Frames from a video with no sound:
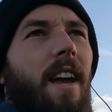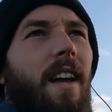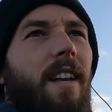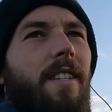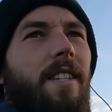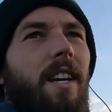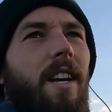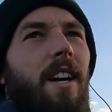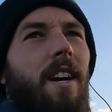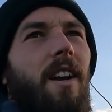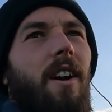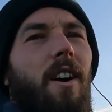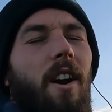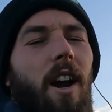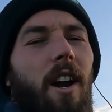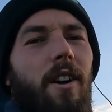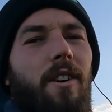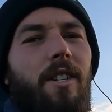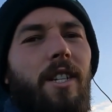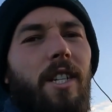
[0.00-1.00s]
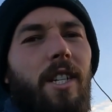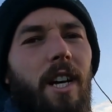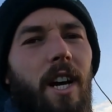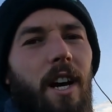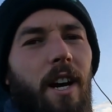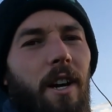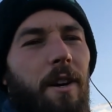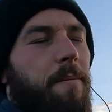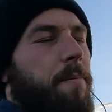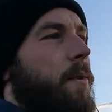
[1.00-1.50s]
it's a lot closer to
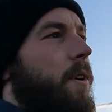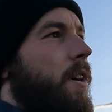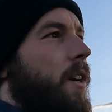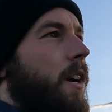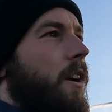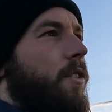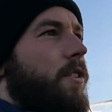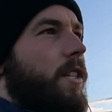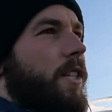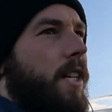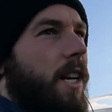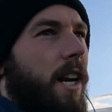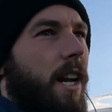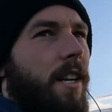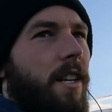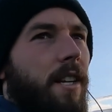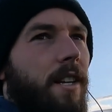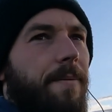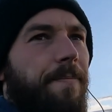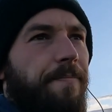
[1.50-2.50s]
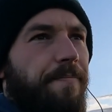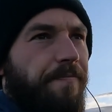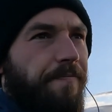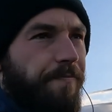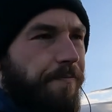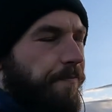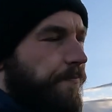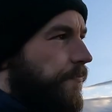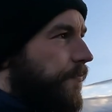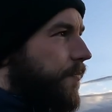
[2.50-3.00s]
home, closer to
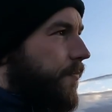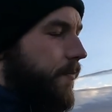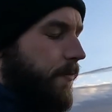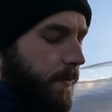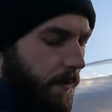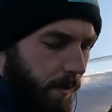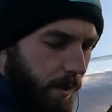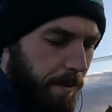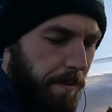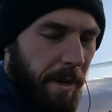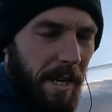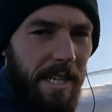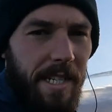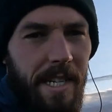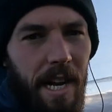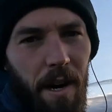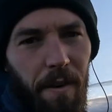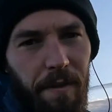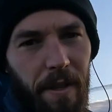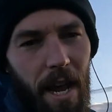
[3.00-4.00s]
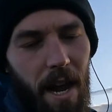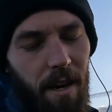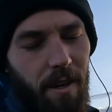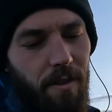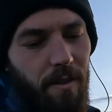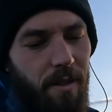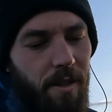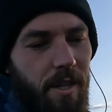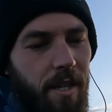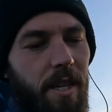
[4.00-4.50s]
London. I'm in the South
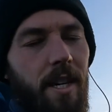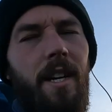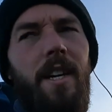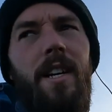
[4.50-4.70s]
Downs.